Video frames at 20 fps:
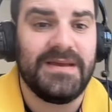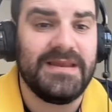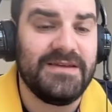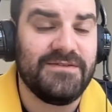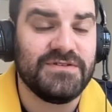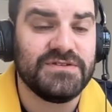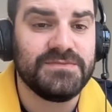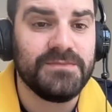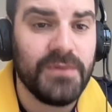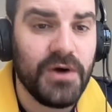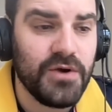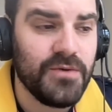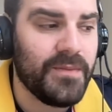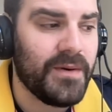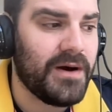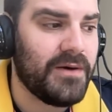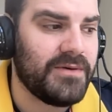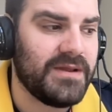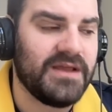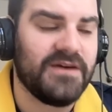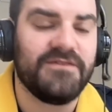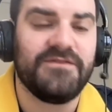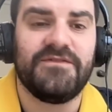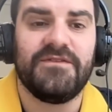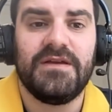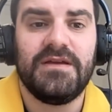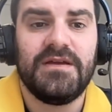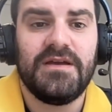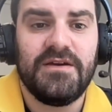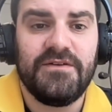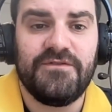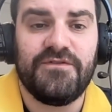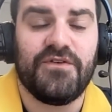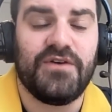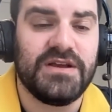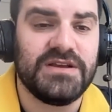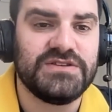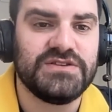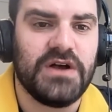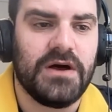near as mobile enough,
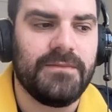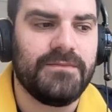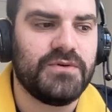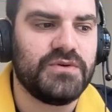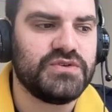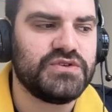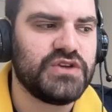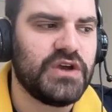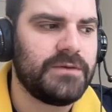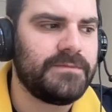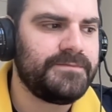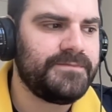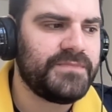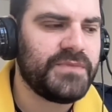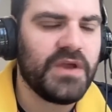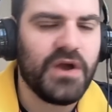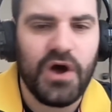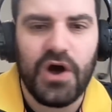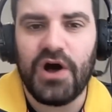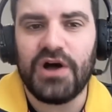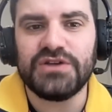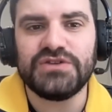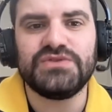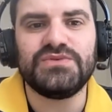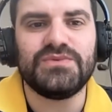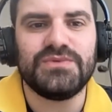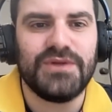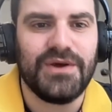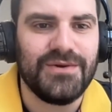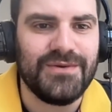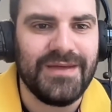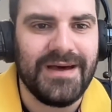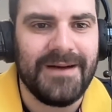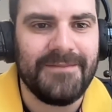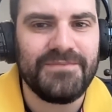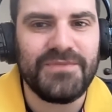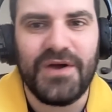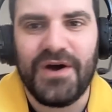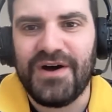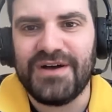for example. So Arsenal know that.
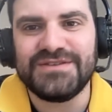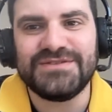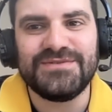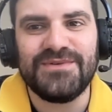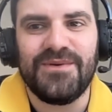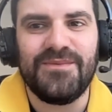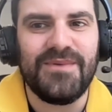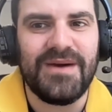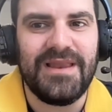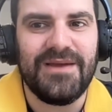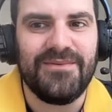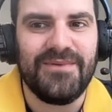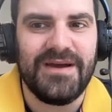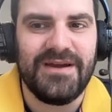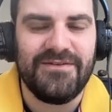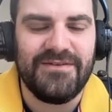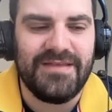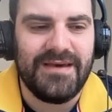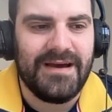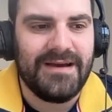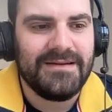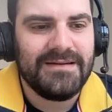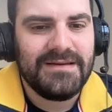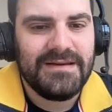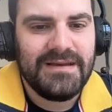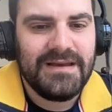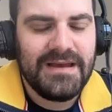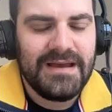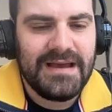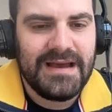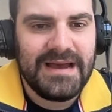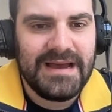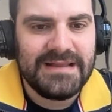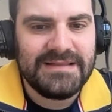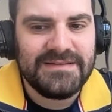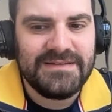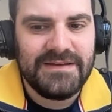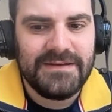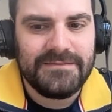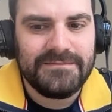Arsenal are well aware of that
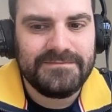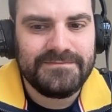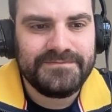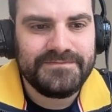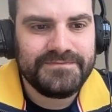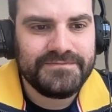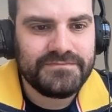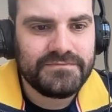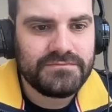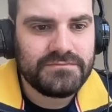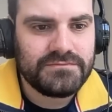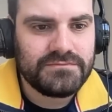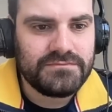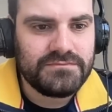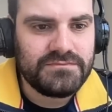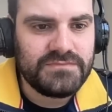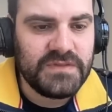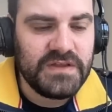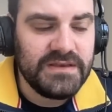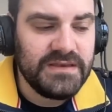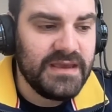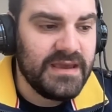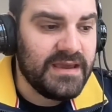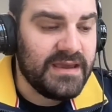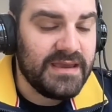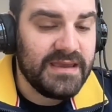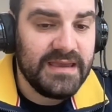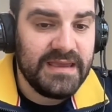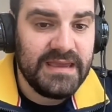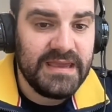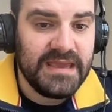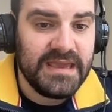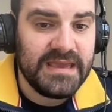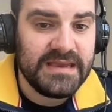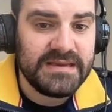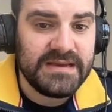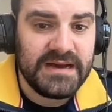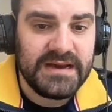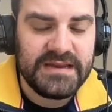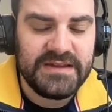and um, yeah, it,
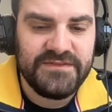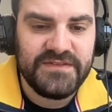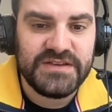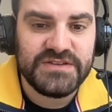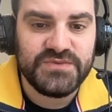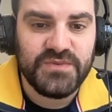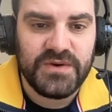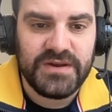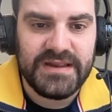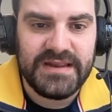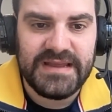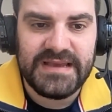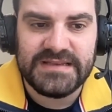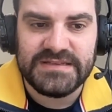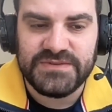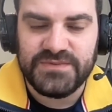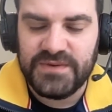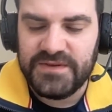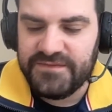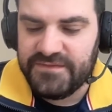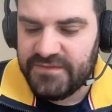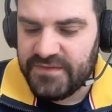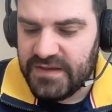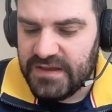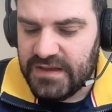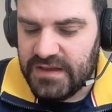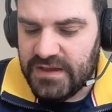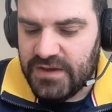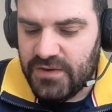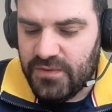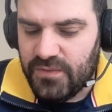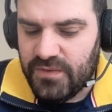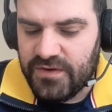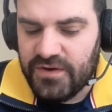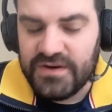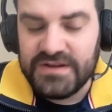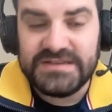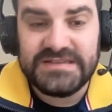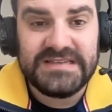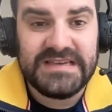it kind of is what it is. We've we've
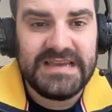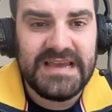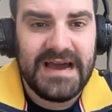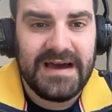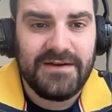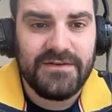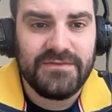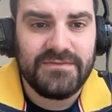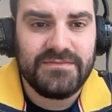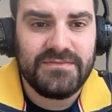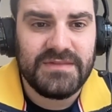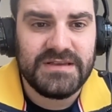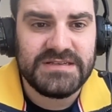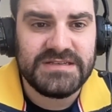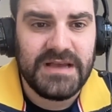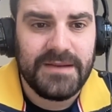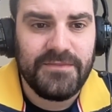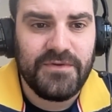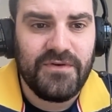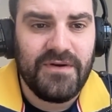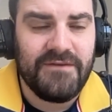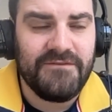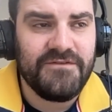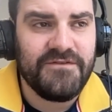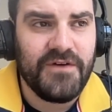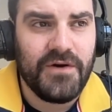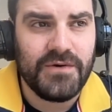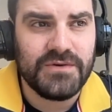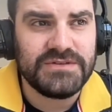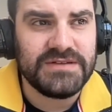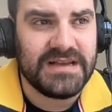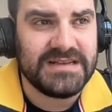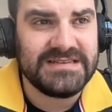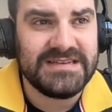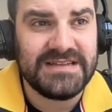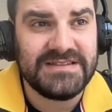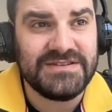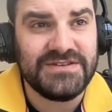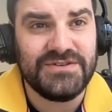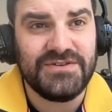got to see how the summer unfolds. I
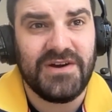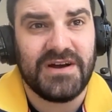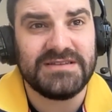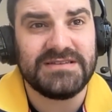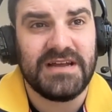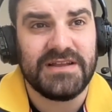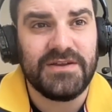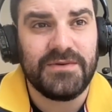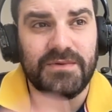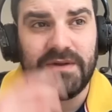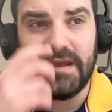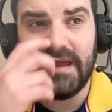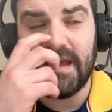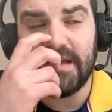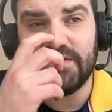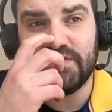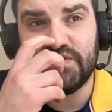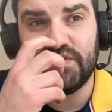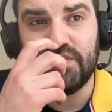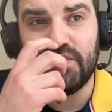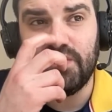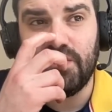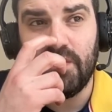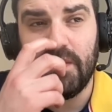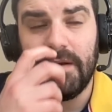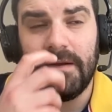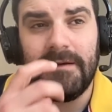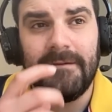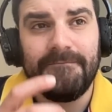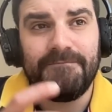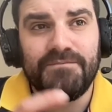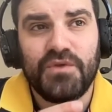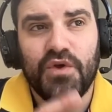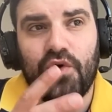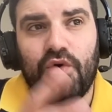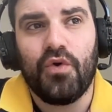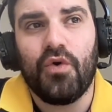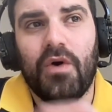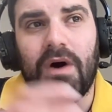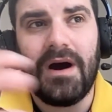said to you guys, I don't want to get too
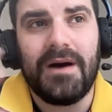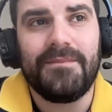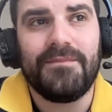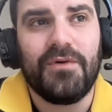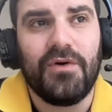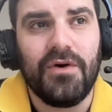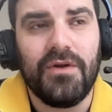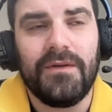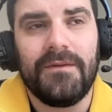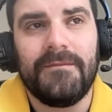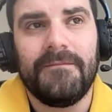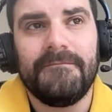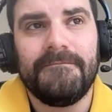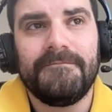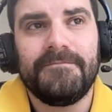caught up on